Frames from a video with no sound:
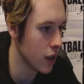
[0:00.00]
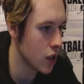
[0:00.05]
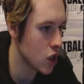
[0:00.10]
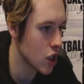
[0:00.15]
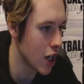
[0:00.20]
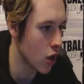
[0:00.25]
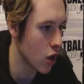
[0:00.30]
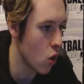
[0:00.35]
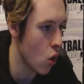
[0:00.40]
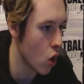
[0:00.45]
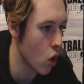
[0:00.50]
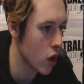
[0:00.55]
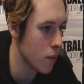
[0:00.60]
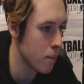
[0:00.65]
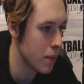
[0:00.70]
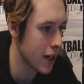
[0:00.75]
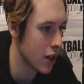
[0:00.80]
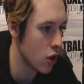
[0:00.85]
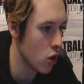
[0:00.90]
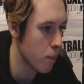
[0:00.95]
Jack Cork can
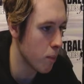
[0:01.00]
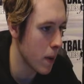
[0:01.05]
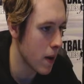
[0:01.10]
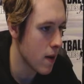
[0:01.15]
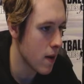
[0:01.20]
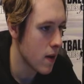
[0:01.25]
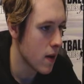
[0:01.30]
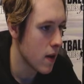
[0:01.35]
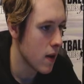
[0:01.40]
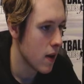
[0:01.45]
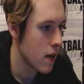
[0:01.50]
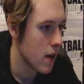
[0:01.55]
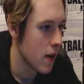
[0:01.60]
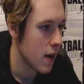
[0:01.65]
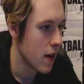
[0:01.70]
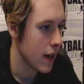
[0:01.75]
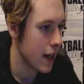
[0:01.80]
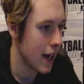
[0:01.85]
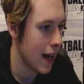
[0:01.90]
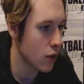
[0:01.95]
pick it up.
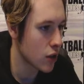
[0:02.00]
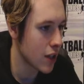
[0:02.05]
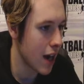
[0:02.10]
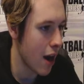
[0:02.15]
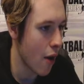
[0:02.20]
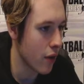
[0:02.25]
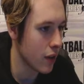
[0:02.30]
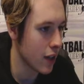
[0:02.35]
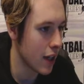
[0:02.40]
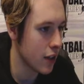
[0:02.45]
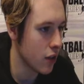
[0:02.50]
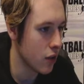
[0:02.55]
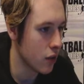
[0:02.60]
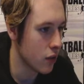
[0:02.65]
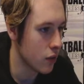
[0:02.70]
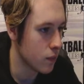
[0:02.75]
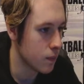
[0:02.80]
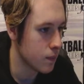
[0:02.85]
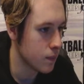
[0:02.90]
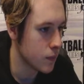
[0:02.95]
And out to Aaron Lennon,
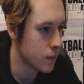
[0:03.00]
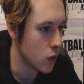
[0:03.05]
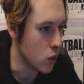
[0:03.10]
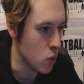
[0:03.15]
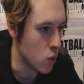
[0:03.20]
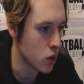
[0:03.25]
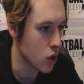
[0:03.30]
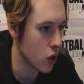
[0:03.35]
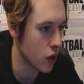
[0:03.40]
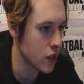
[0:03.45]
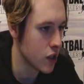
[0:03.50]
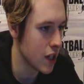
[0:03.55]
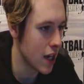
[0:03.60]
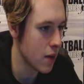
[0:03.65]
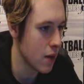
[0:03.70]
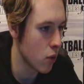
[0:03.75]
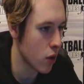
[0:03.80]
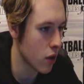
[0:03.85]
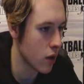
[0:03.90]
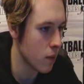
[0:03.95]
who was on his day
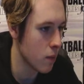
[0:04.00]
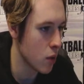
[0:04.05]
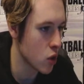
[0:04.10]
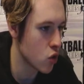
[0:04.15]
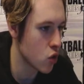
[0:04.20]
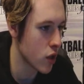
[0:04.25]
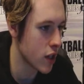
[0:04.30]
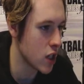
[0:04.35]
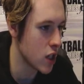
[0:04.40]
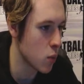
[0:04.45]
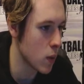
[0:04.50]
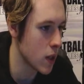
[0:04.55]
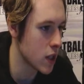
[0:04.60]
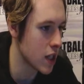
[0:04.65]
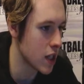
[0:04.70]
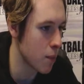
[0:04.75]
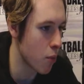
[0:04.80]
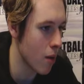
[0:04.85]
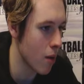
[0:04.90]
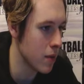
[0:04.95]
one of the most trickiest wings in the
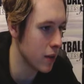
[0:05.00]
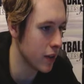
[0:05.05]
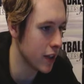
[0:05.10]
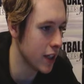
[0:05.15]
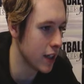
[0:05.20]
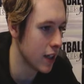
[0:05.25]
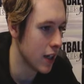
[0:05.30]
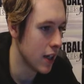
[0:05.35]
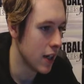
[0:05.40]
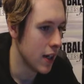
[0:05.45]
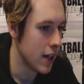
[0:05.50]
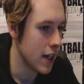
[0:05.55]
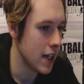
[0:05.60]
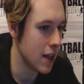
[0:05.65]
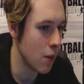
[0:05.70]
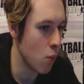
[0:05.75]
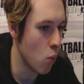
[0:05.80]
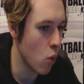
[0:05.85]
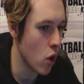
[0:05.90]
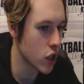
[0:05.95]
Premier League. He
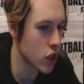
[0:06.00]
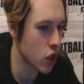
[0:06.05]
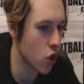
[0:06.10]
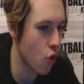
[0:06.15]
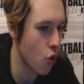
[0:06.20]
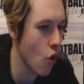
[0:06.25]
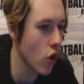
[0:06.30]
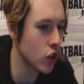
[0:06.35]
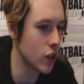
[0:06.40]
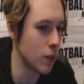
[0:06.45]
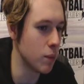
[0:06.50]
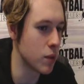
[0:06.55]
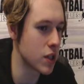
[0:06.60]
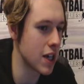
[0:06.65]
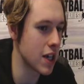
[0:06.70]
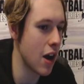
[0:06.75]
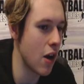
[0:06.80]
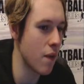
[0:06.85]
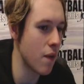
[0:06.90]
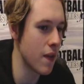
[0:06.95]
then works across
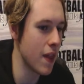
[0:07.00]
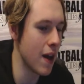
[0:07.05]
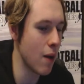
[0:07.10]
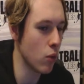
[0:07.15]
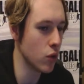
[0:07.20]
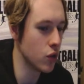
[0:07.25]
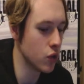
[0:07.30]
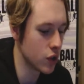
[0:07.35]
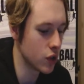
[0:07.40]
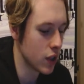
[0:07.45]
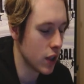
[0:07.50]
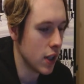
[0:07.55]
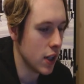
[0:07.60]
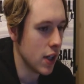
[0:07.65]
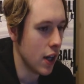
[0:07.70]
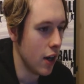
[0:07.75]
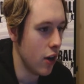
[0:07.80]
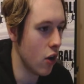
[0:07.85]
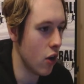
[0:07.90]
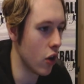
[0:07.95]
himself, and that one's
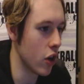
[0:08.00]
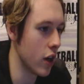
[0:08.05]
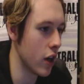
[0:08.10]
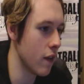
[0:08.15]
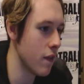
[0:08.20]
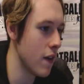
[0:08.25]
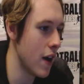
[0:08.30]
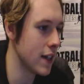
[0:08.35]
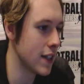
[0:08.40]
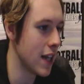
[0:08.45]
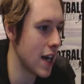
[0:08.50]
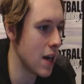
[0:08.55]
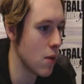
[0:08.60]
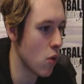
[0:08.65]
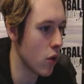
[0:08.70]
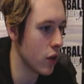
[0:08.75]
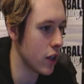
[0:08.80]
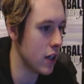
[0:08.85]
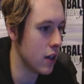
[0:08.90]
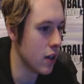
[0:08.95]
not going to find
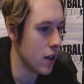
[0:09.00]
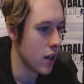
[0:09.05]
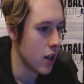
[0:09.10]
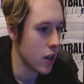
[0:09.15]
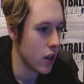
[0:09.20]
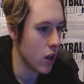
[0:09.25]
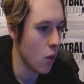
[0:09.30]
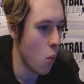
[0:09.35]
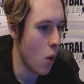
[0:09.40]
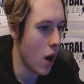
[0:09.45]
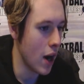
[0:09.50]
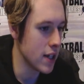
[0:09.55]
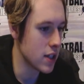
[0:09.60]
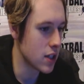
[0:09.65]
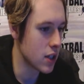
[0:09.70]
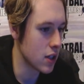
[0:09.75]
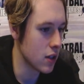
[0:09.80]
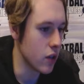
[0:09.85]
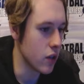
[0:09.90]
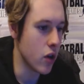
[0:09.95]
anyone in the
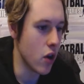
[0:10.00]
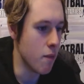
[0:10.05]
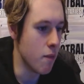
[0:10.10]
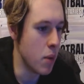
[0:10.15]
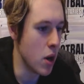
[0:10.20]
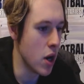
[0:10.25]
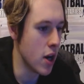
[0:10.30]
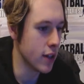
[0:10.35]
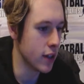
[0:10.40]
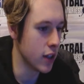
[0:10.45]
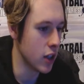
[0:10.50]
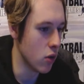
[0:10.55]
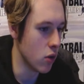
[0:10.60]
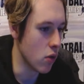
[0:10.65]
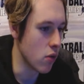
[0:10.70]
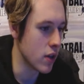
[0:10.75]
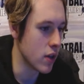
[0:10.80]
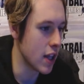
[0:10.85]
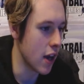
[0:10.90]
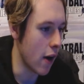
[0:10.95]
white of Burnley, who are
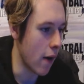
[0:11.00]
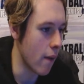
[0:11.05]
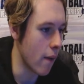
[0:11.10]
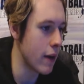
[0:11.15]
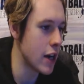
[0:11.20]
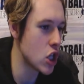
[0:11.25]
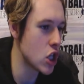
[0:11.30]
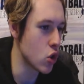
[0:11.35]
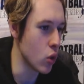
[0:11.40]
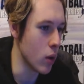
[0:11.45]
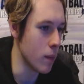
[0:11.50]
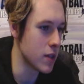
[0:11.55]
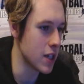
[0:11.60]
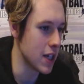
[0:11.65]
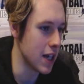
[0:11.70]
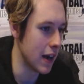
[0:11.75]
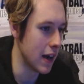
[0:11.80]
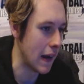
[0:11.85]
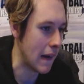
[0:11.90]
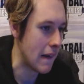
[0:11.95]
in their away strip
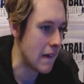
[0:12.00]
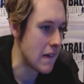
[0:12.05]
tonight.